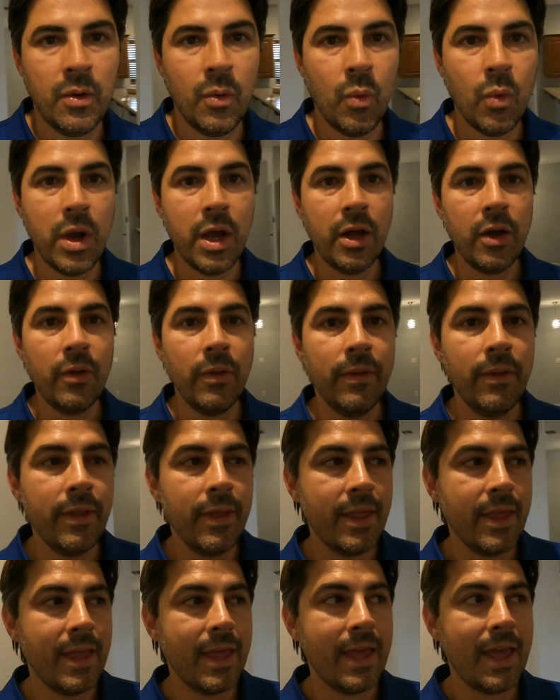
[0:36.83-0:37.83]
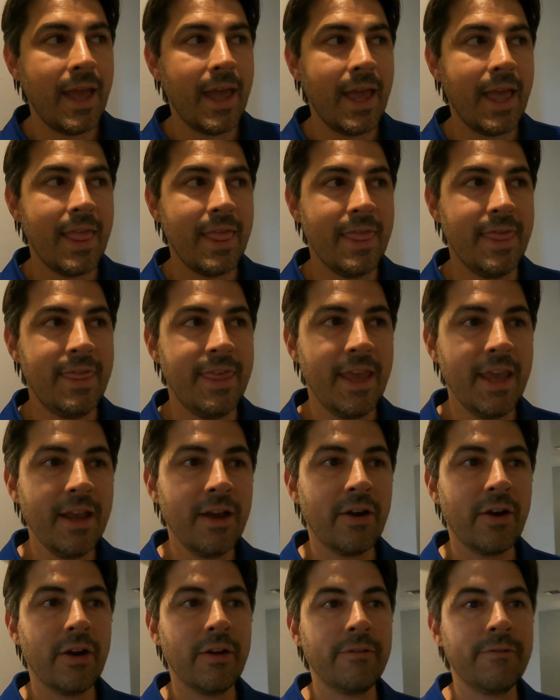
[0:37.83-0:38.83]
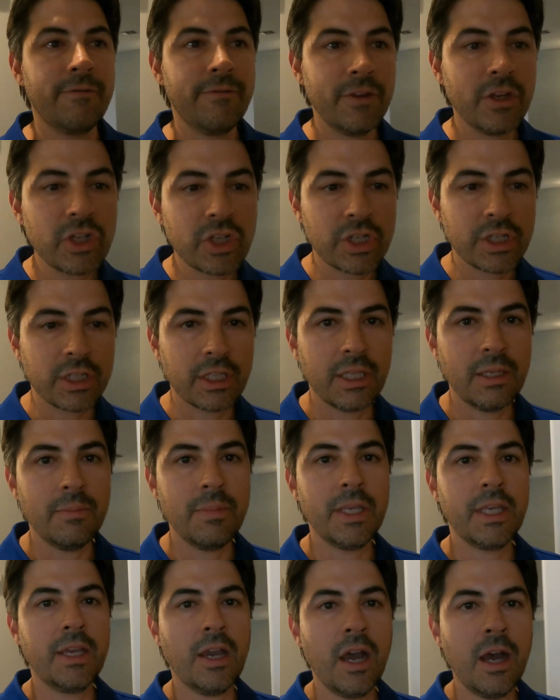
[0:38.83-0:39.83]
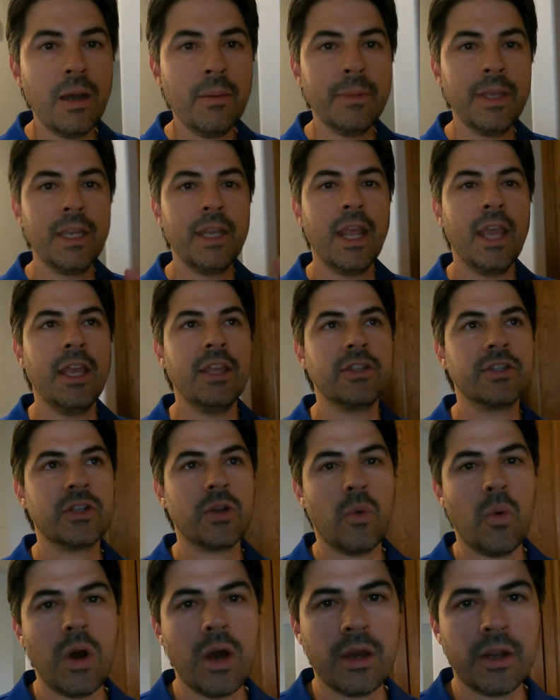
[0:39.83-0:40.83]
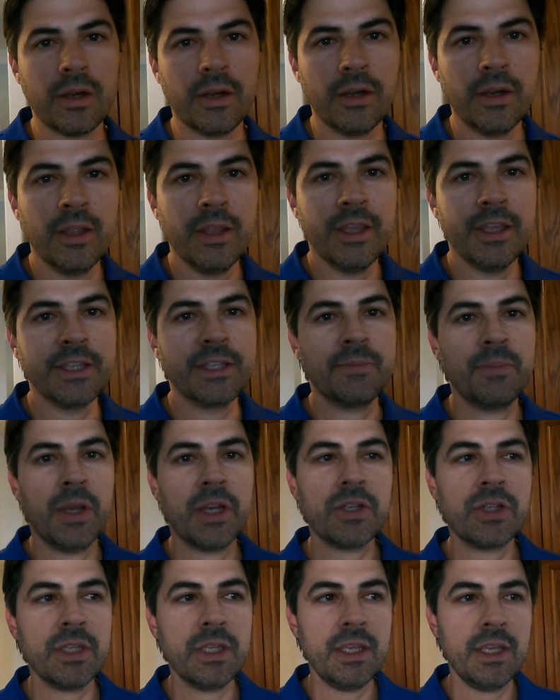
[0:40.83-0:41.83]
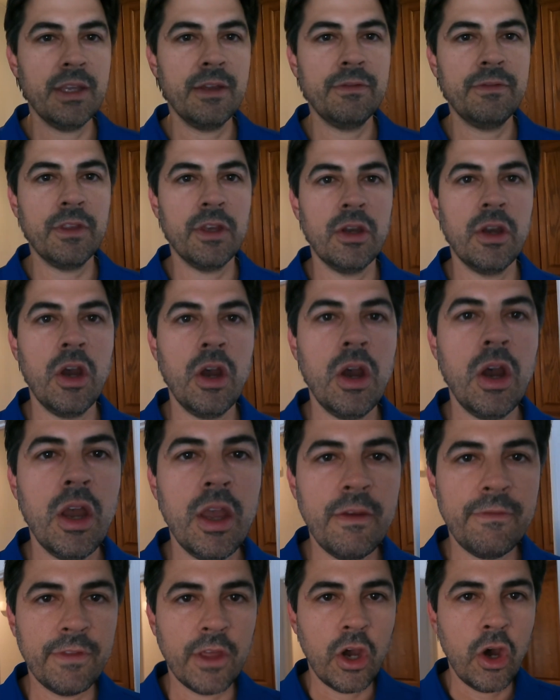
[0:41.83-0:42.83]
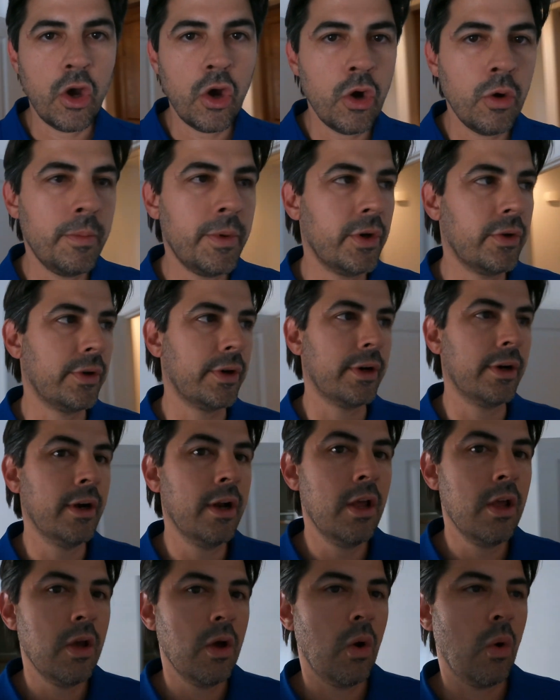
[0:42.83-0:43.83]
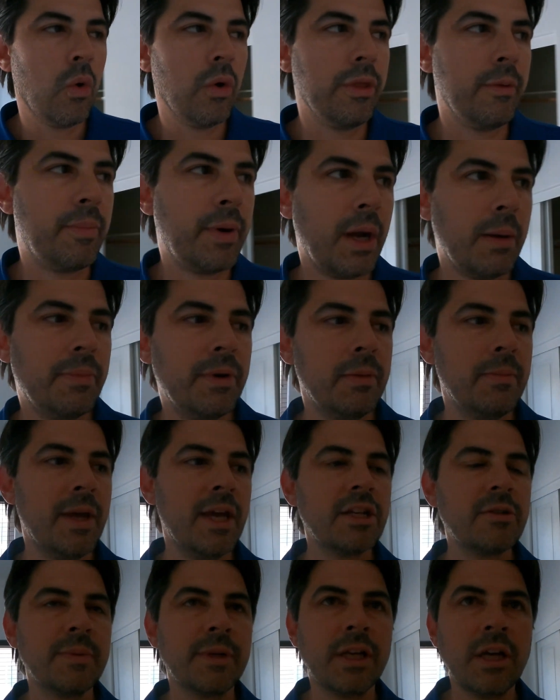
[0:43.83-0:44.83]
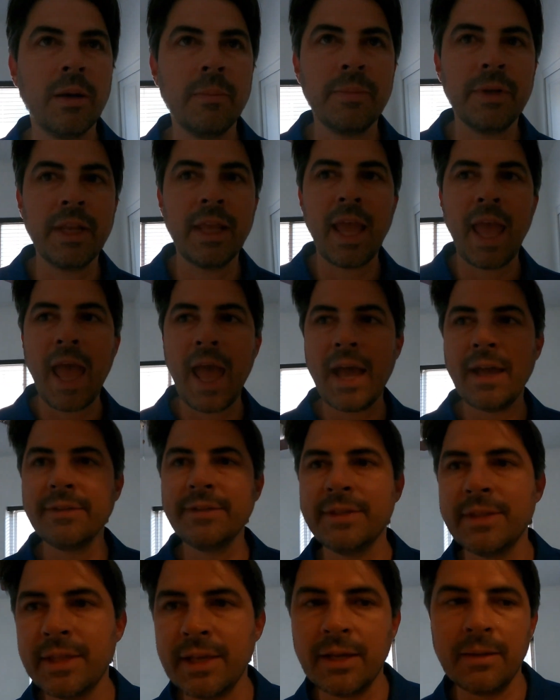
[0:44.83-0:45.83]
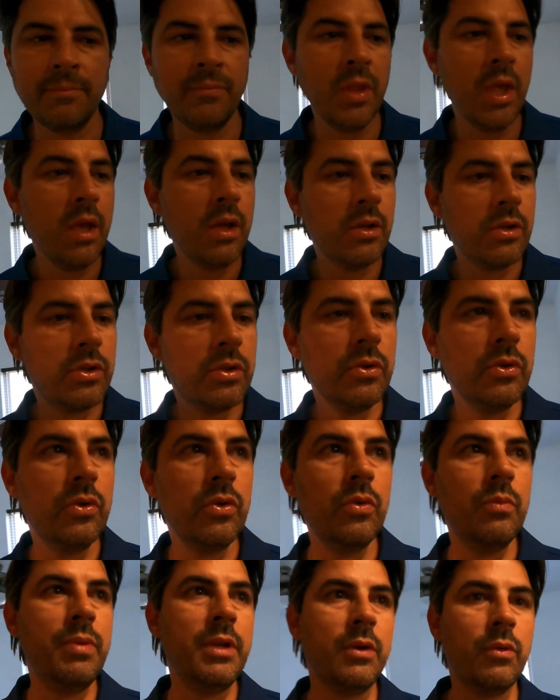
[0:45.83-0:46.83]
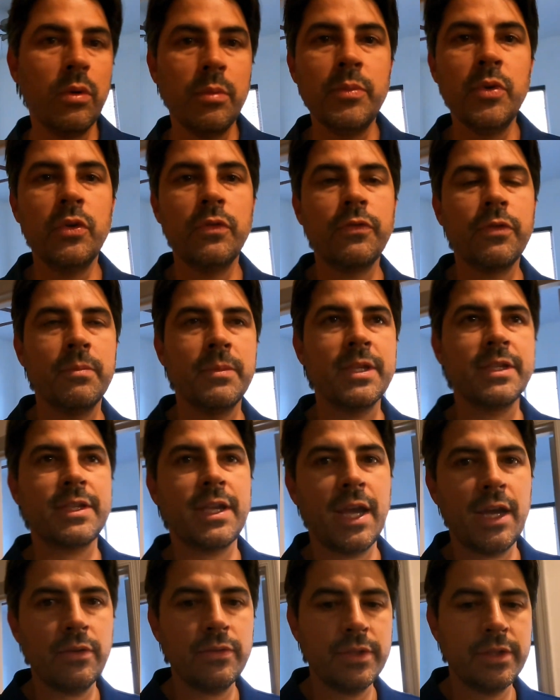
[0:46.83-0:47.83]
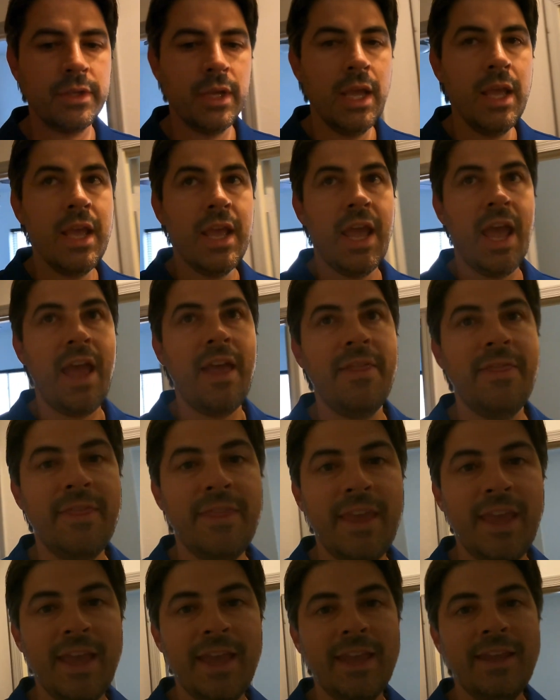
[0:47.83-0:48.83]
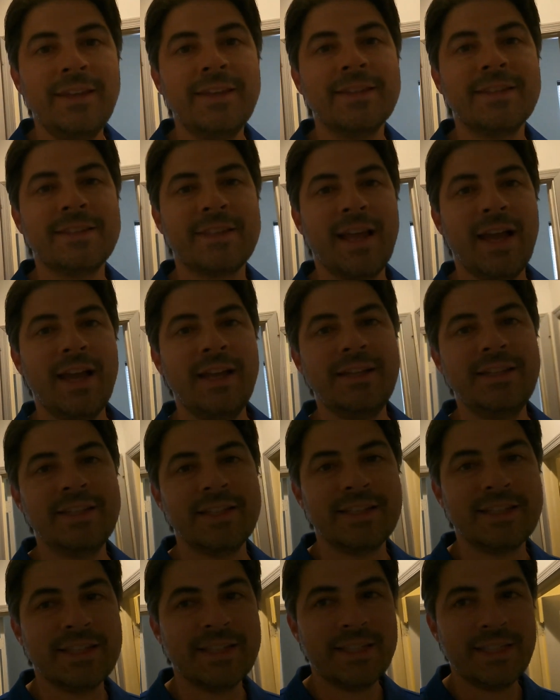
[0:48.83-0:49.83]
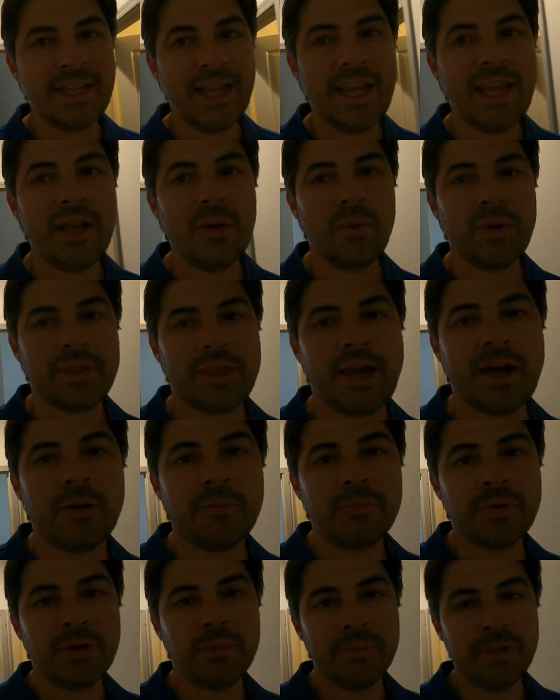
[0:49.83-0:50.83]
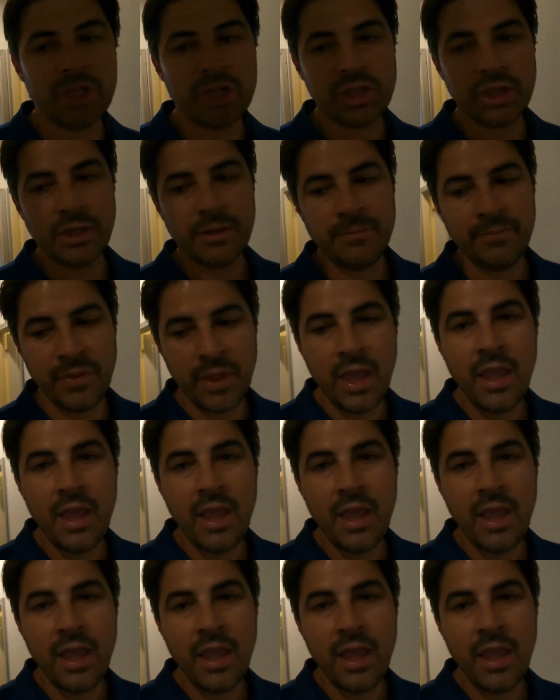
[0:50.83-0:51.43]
Well, they are officially becoming a squatter, especially if the homeowner or the property management company asks them to be removed from this house and they decide to stay without permission.